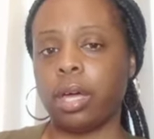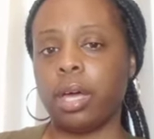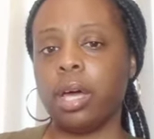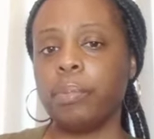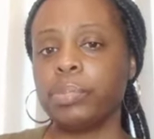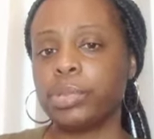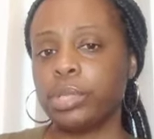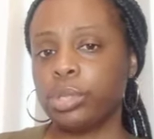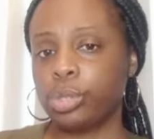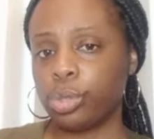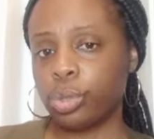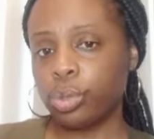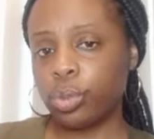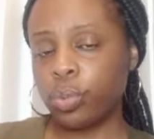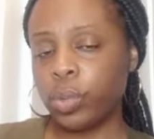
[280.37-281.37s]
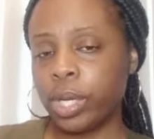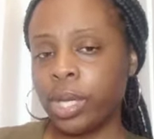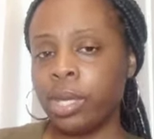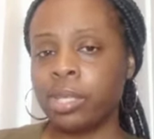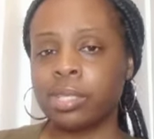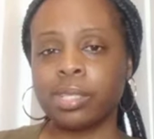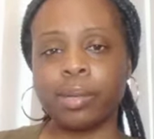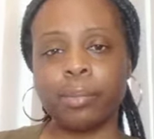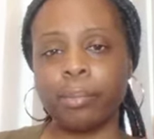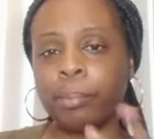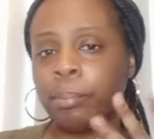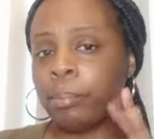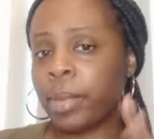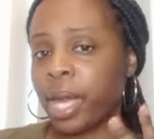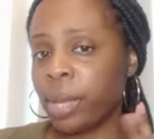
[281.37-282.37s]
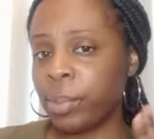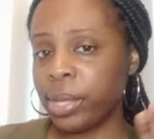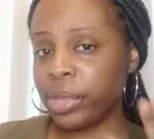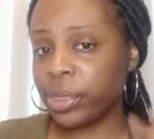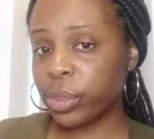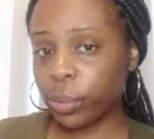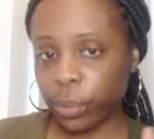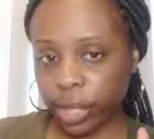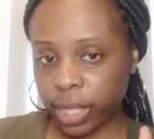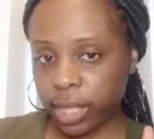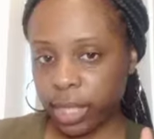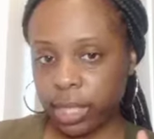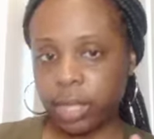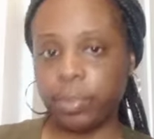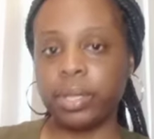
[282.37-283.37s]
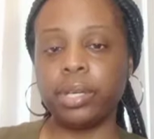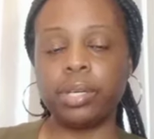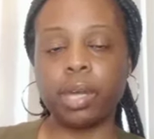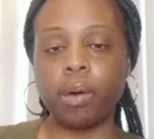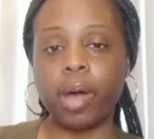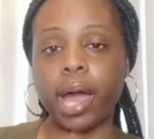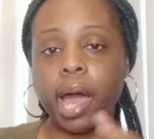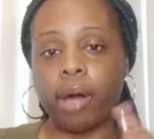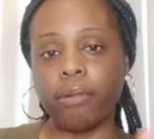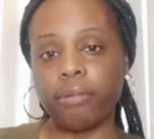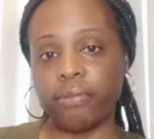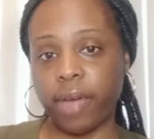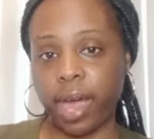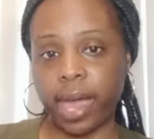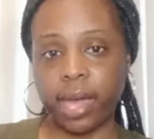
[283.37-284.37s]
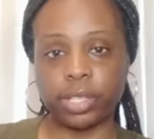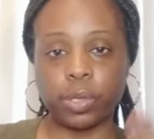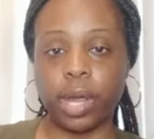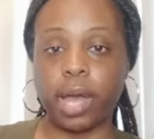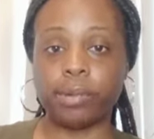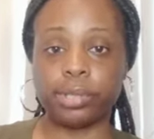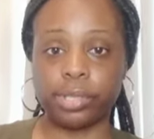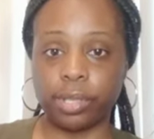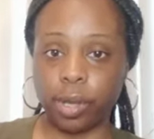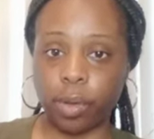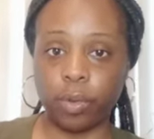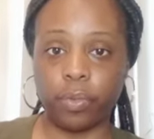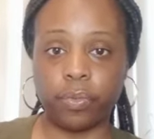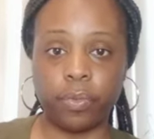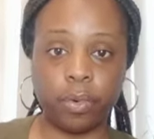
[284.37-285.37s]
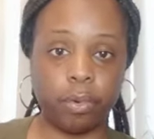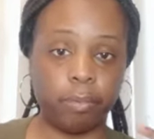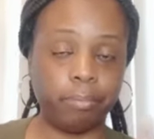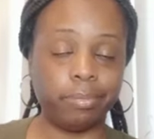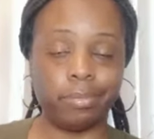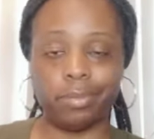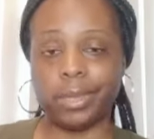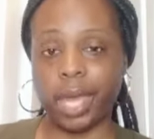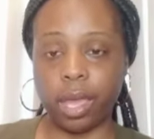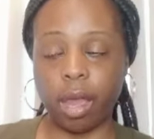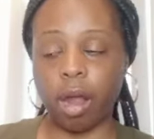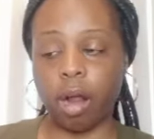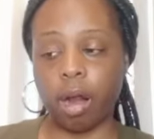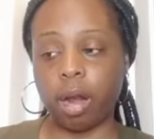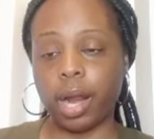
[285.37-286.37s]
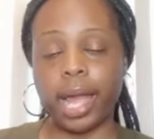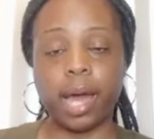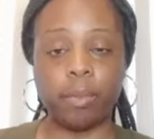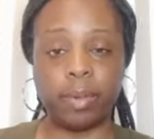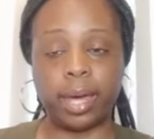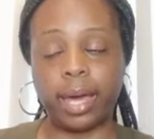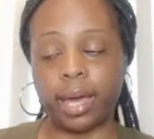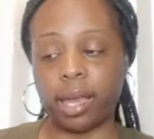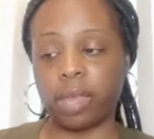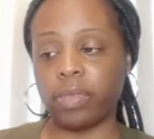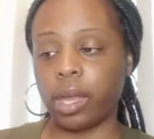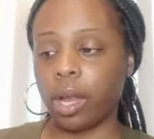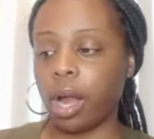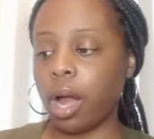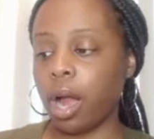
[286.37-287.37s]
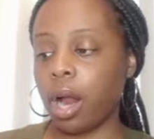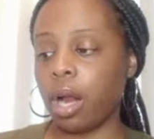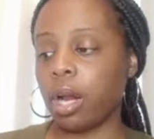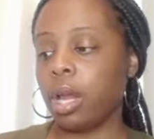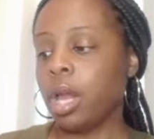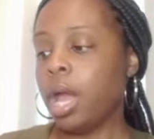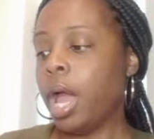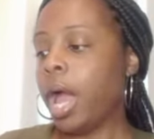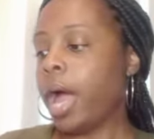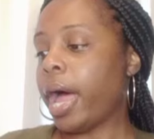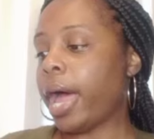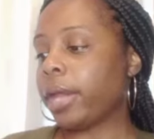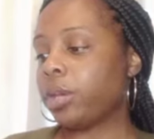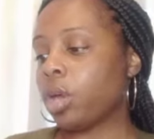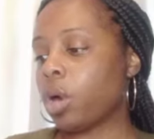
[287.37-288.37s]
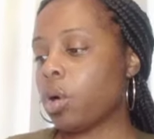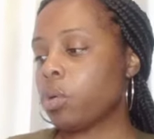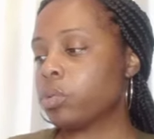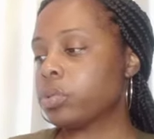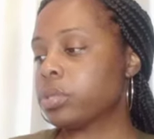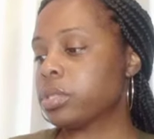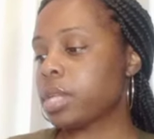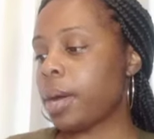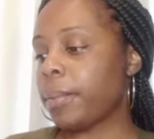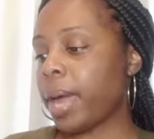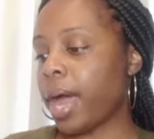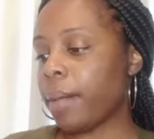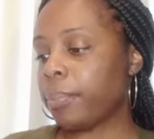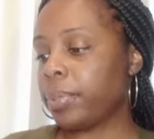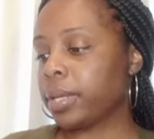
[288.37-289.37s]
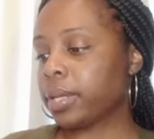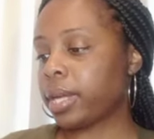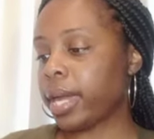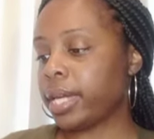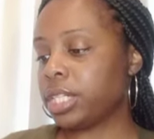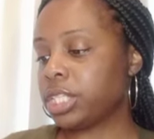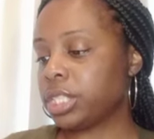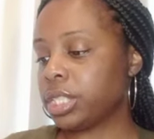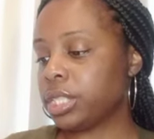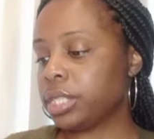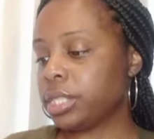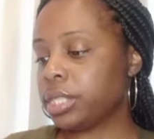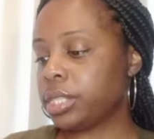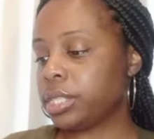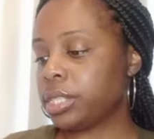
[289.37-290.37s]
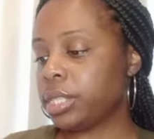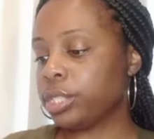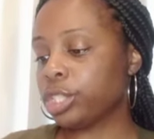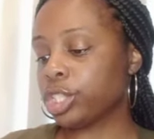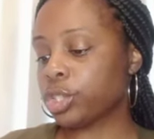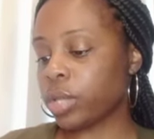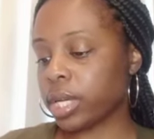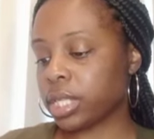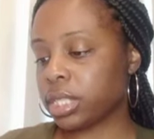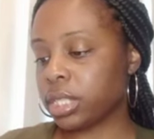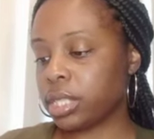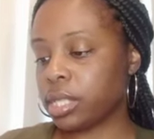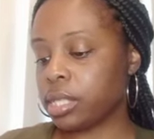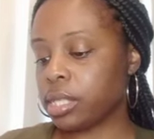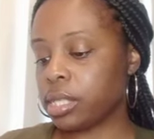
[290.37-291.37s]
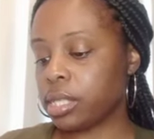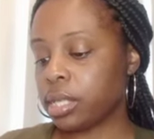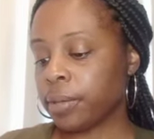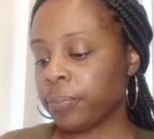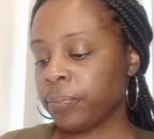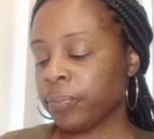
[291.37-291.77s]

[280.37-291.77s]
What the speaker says: up to 2 weeks, maybe 3, depending on how fast or how slow they are, how behind they are. I know some application instructions